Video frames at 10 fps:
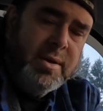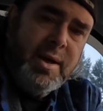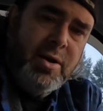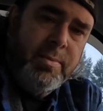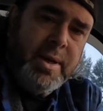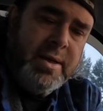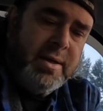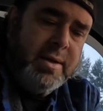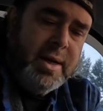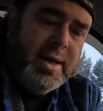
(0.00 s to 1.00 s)

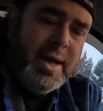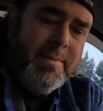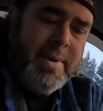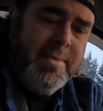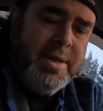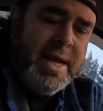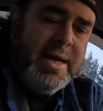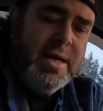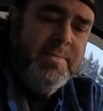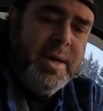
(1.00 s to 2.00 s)
intermittent. And maybe they
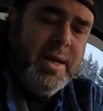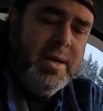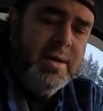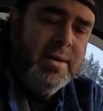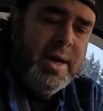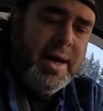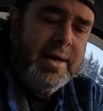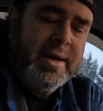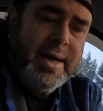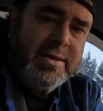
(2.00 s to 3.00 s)
need to be
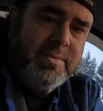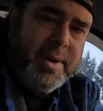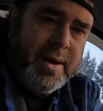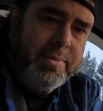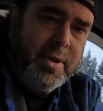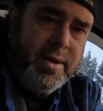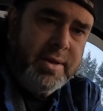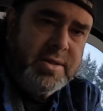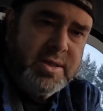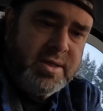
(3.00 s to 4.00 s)
connected by a plug
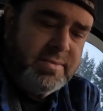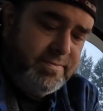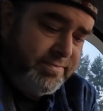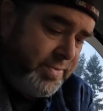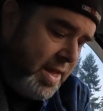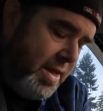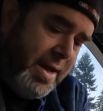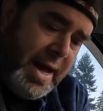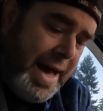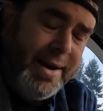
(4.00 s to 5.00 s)
that's,
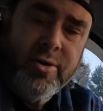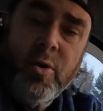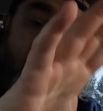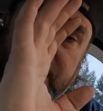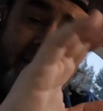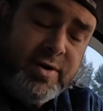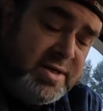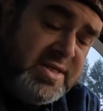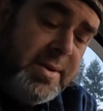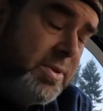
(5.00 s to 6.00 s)
I don't know, whatever.
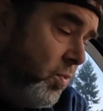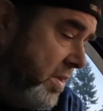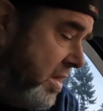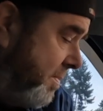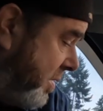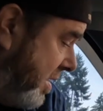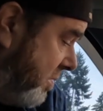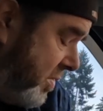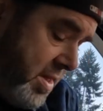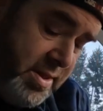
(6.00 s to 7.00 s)
It's something within the
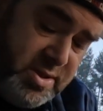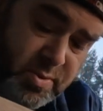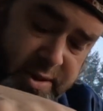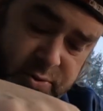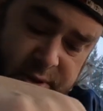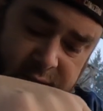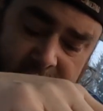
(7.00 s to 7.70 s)
plug, within the switch, within